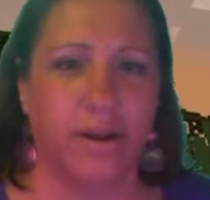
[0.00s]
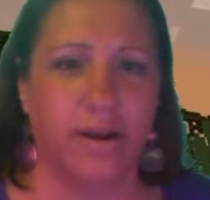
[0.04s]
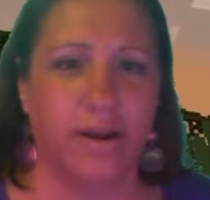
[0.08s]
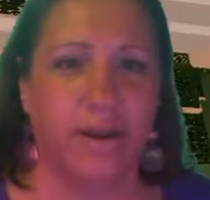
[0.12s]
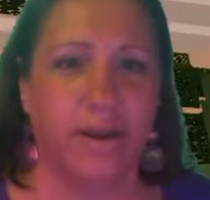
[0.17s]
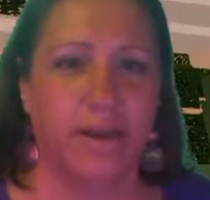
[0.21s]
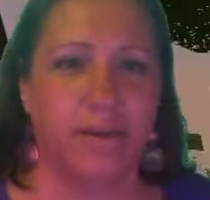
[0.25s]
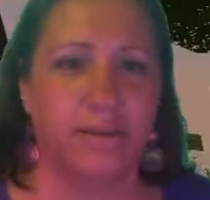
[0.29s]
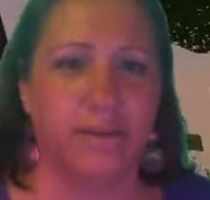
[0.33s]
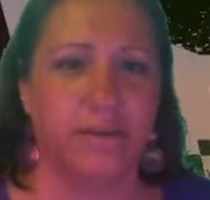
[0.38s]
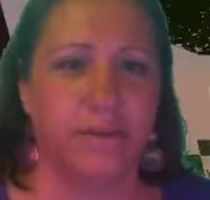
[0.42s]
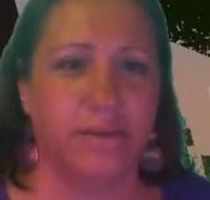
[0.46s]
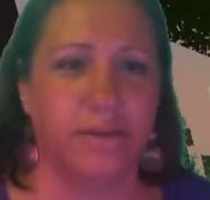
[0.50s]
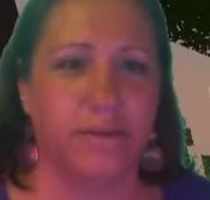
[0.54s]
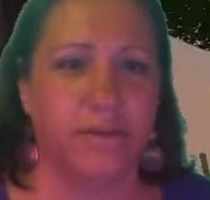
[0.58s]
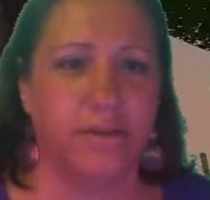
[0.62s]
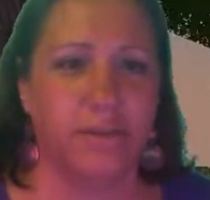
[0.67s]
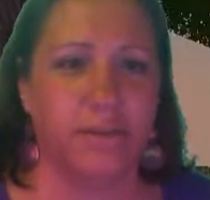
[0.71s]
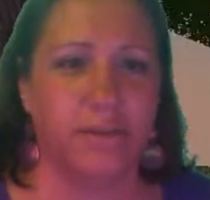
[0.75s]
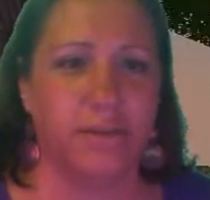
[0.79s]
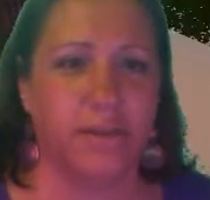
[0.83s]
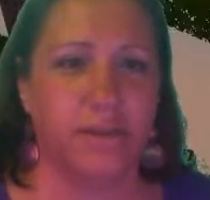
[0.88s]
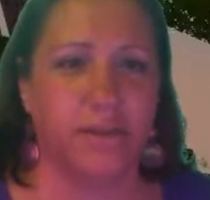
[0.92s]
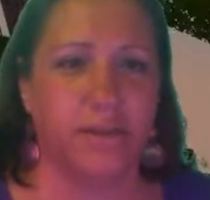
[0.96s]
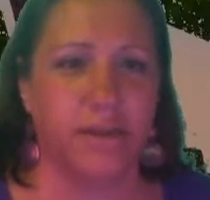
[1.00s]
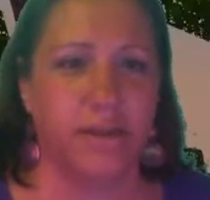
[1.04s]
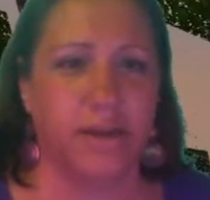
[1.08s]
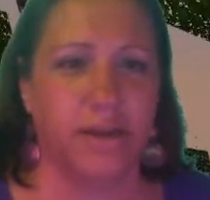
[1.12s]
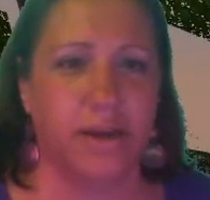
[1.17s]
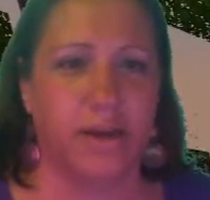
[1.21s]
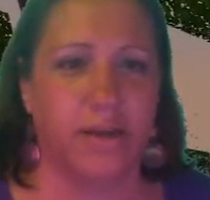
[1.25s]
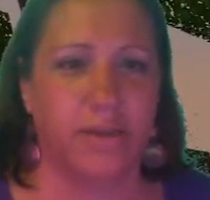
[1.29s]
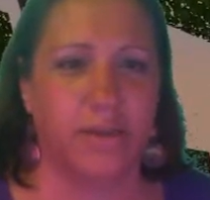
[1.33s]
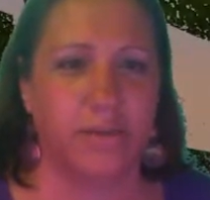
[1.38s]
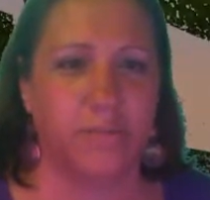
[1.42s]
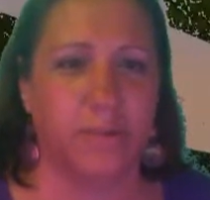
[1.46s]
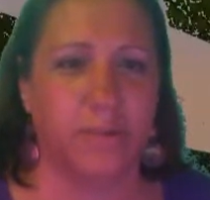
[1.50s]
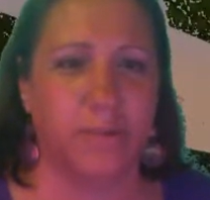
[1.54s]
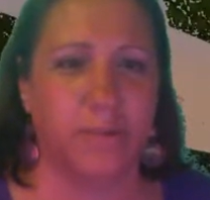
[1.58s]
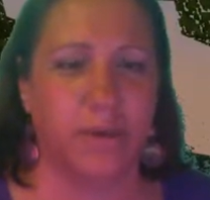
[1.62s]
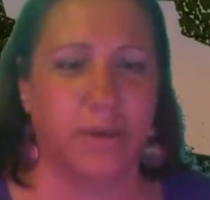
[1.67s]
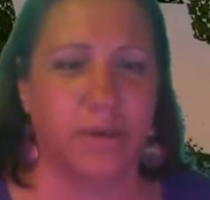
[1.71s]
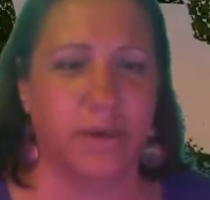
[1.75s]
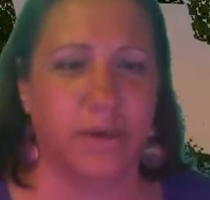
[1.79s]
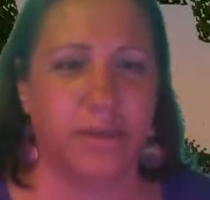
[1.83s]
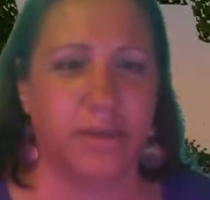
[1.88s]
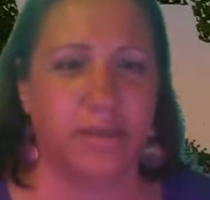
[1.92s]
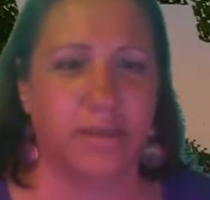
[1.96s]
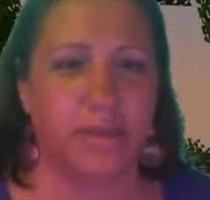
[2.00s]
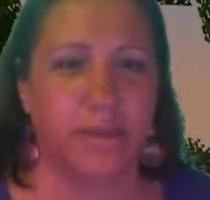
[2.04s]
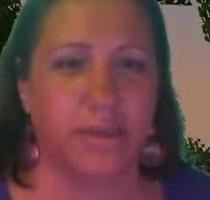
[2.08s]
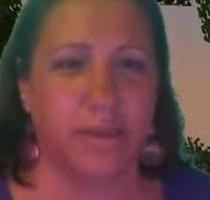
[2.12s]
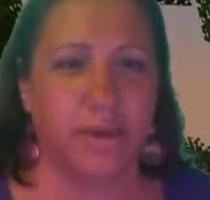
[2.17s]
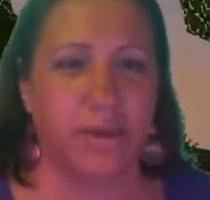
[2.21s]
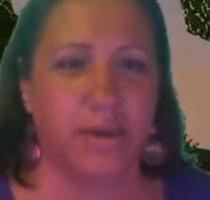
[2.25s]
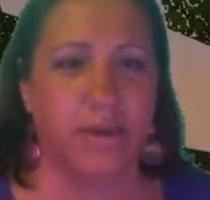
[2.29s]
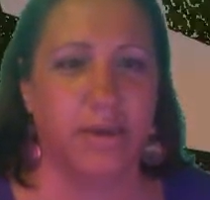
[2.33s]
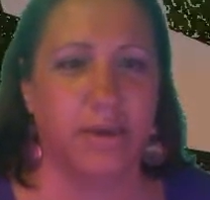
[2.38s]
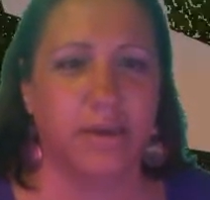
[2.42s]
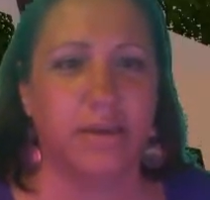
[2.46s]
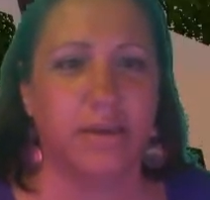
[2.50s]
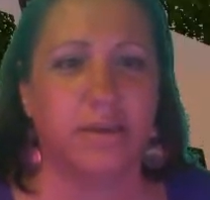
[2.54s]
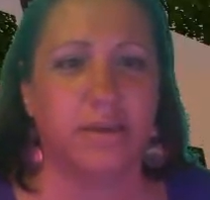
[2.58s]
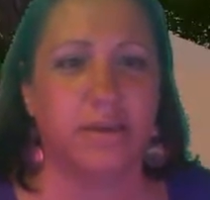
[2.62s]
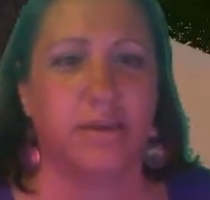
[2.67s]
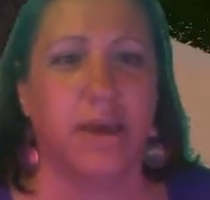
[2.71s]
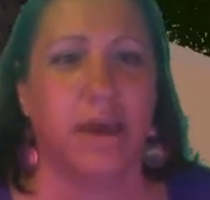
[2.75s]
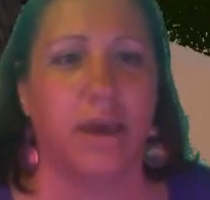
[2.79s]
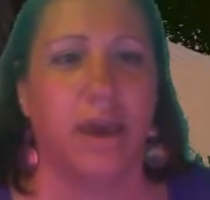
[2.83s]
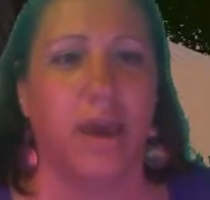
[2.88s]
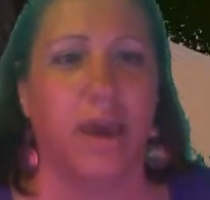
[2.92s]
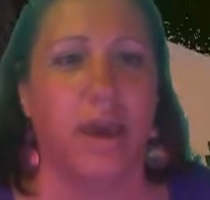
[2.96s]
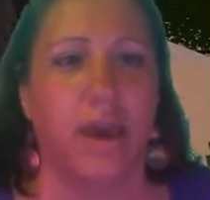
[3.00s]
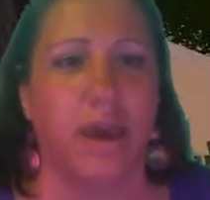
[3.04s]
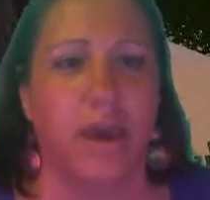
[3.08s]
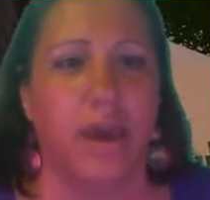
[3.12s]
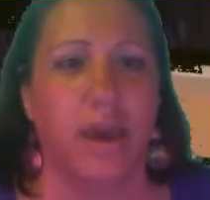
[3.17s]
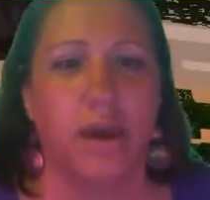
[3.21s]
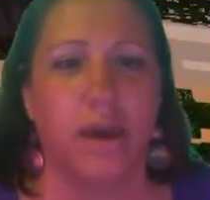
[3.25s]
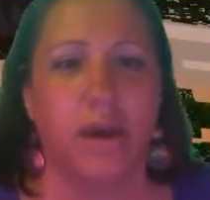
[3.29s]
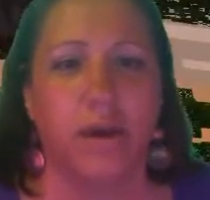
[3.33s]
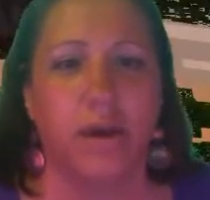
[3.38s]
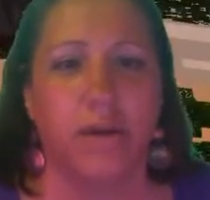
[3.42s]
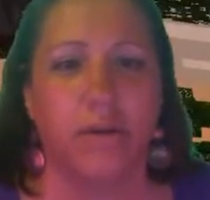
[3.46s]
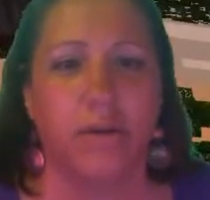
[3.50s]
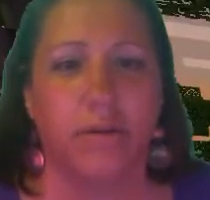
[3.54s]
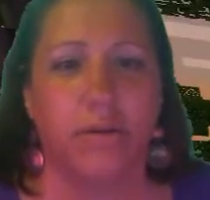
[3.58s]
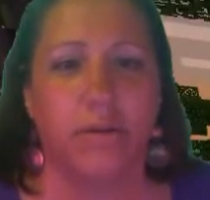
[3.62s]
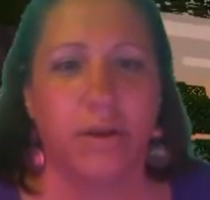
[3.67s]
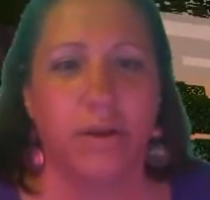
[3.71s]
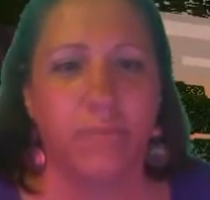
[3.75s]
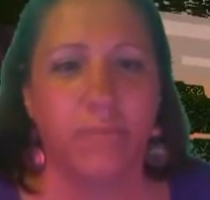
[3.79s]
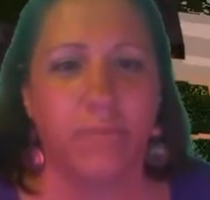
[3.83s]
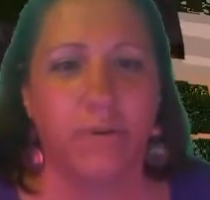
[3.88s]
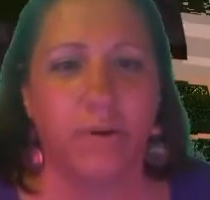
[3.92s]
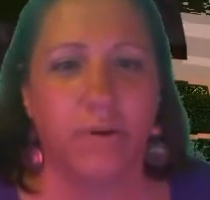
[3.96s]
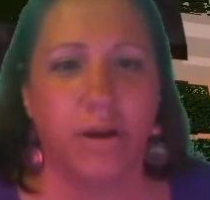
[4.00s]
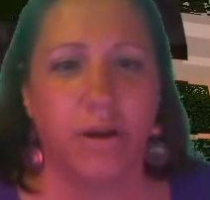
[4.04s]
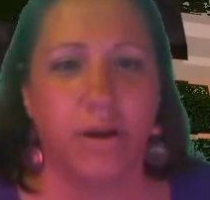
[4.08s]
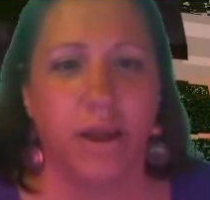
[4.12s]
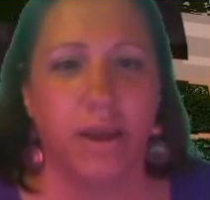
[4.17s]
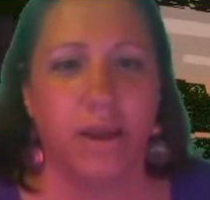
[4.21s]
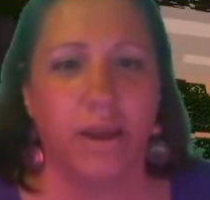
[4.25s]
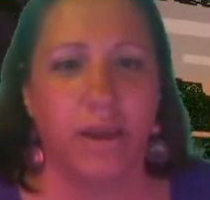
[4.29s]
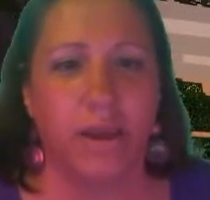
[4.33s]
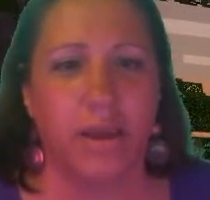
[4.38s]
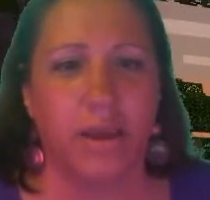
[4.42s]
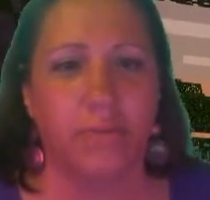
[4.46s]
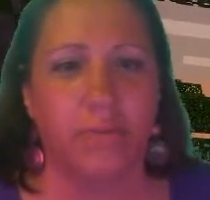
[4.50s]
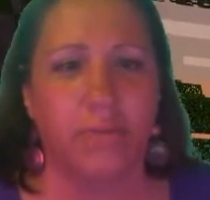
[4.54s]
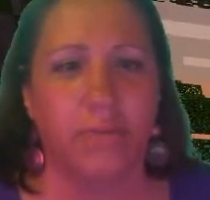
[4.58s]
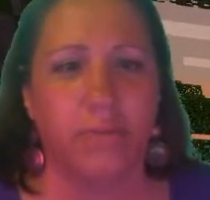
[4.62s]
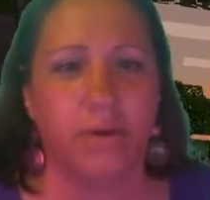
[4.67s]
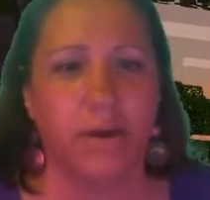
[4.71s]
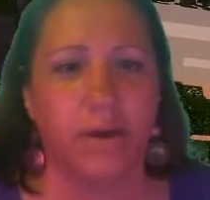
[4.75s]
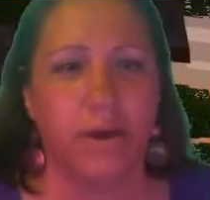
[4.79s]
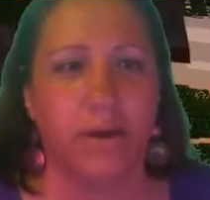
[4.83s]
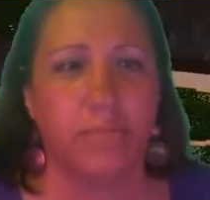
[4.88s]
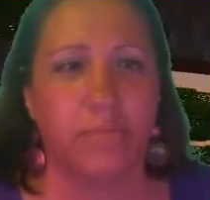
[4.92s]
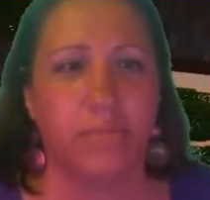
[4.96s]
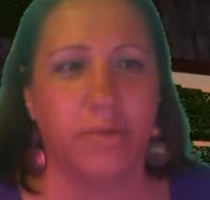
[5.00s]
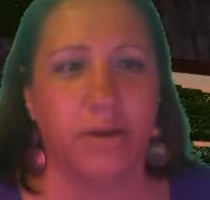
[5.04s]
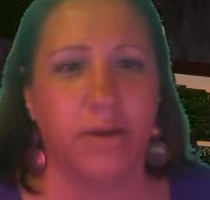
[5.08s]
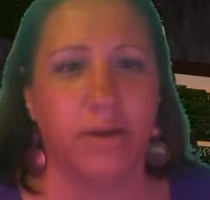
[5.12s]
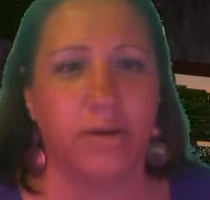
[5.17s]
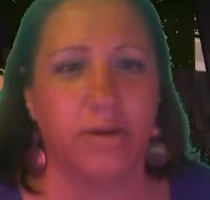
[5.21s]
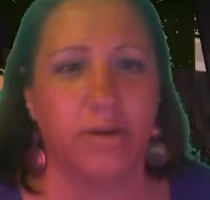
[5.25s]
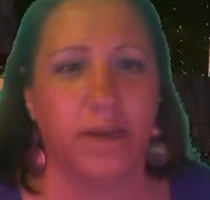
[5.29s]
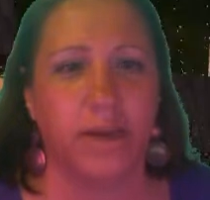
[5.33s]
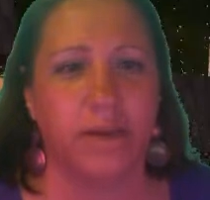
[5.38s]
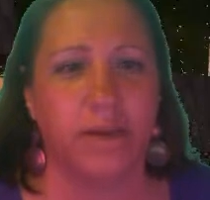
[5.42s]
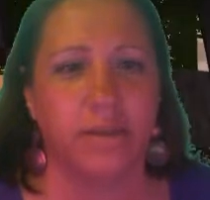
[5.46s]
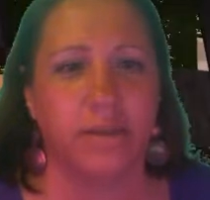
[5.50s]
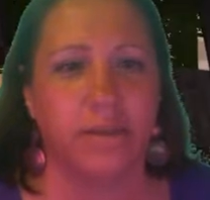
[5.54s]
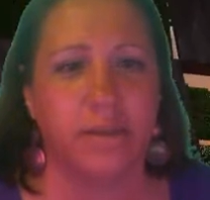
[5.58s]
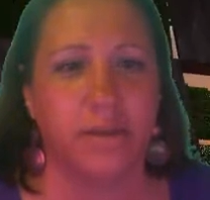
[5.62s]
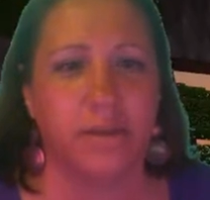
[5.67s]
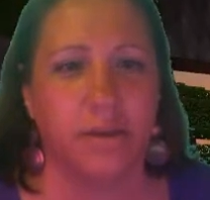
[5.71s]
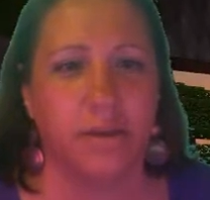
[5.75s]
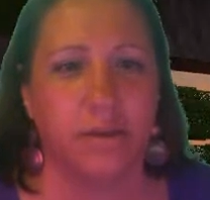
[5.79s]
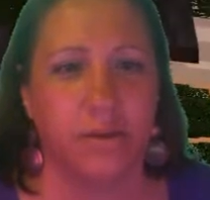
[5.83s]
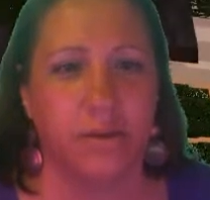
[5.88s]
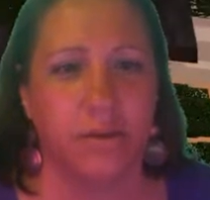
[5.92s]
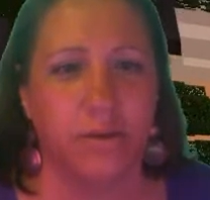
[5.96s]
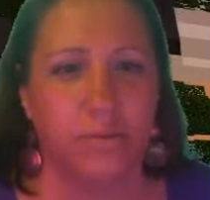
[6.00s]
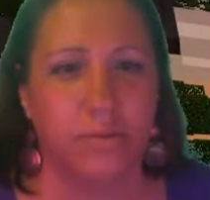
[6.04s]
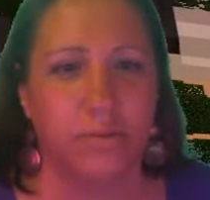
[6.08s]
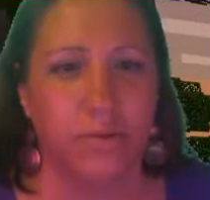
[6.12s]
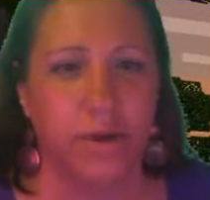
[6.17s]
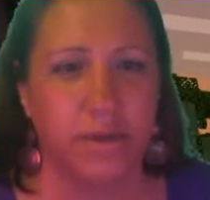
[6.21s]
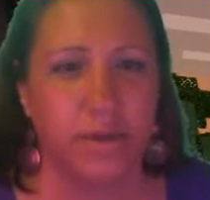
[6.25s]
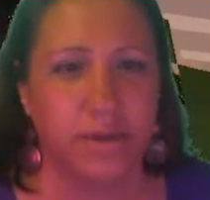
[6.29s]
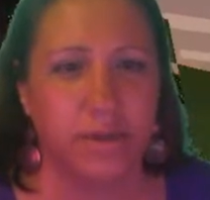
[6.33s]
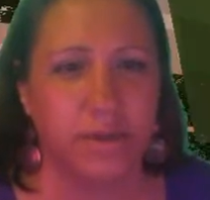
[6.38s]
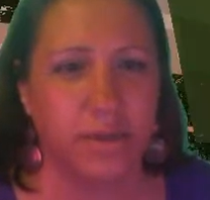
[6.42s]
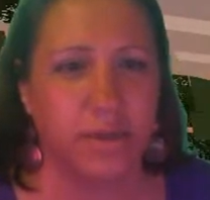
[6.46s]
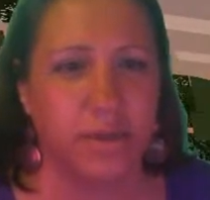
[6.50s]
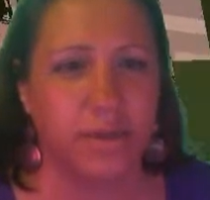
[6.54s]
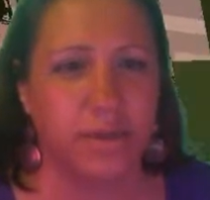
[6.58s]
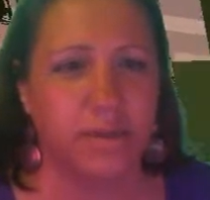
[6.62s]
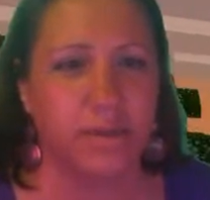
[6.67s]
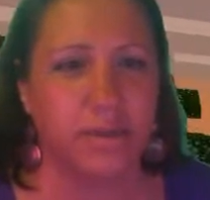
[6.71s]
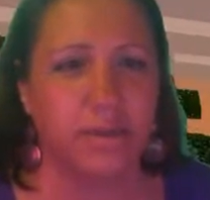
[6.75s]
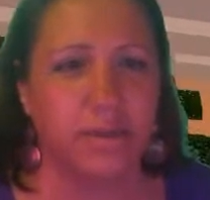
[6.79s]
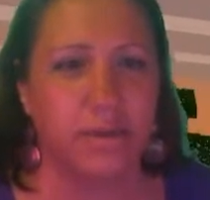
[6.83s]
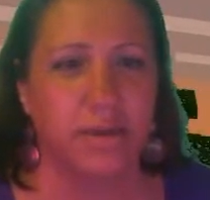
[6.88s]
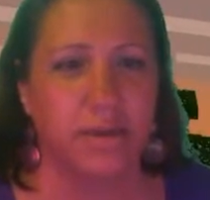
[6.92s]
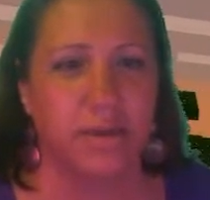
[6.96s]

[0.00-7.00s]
he's interested in us because he is a creeper, and he will come next to you, watch this,